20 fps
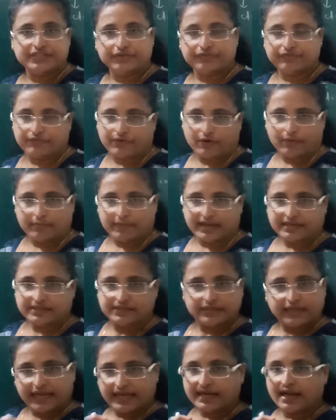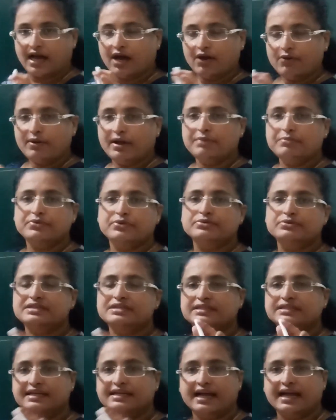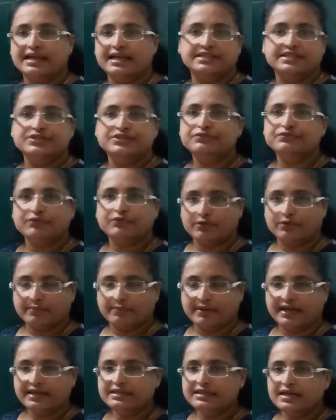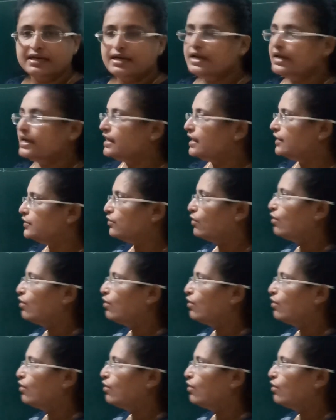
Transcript: format, and how I am using that ing format in